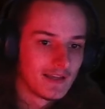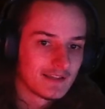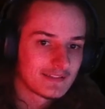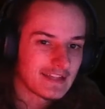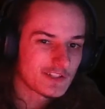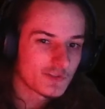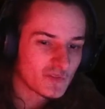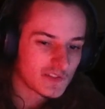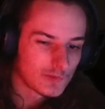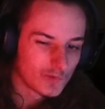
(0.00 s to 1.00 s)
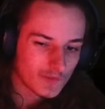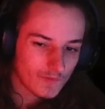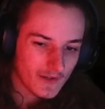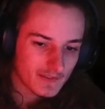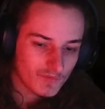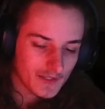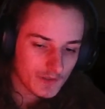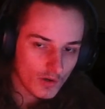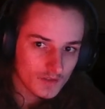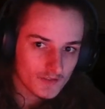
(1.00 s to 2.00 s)
Setchum's exclusive
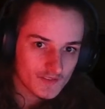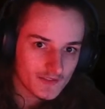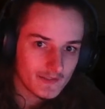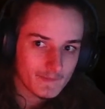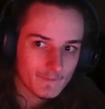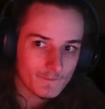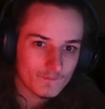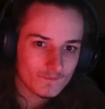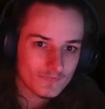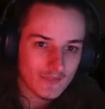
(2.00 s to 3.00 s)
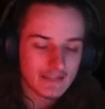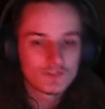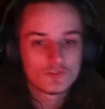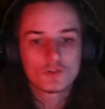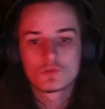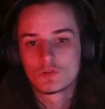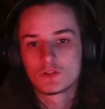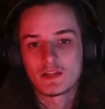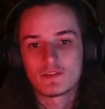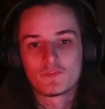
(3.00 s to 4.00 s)
artifact, honestly, it's not good
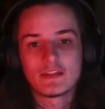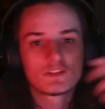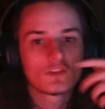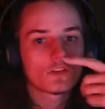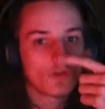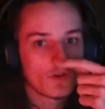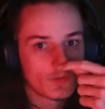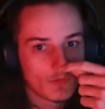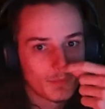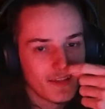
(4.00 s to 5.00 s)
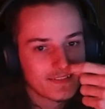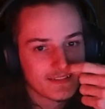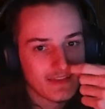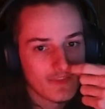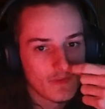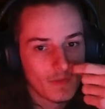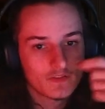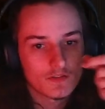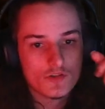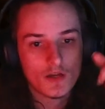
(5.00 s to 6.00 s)
enough. It's not going to replace another
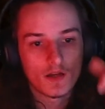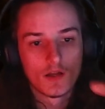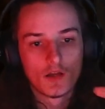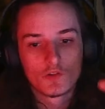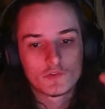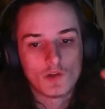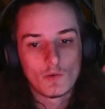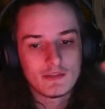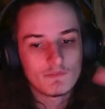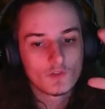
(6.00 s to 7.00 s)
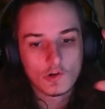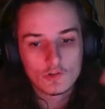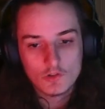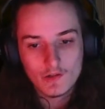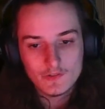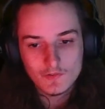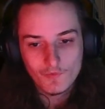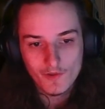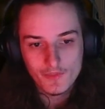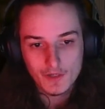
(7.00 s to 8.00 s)
messenger, so even though it costs
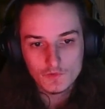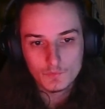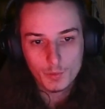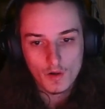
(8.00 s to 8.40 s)
4,000